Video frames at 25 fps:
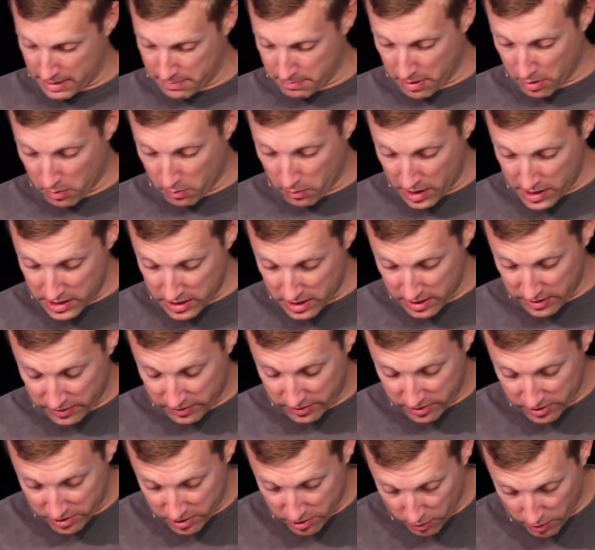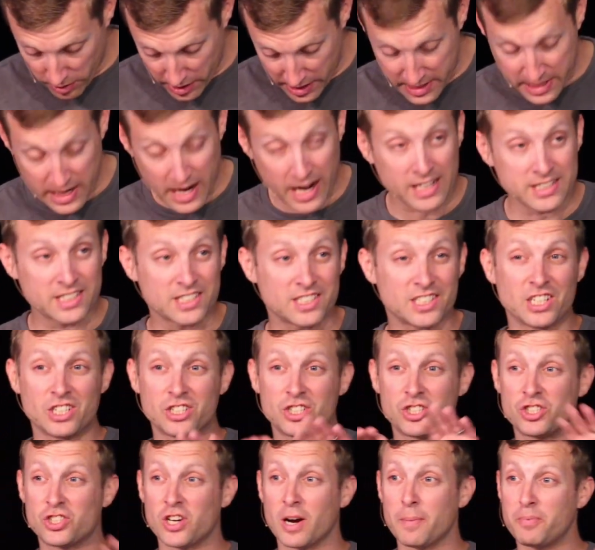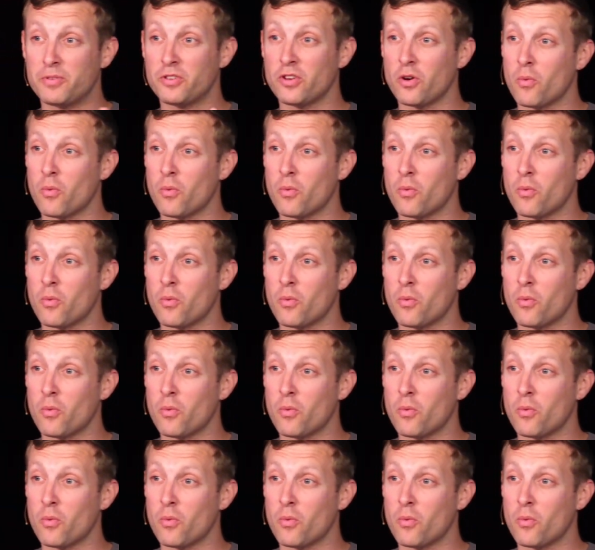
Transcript: But what this story does is it strips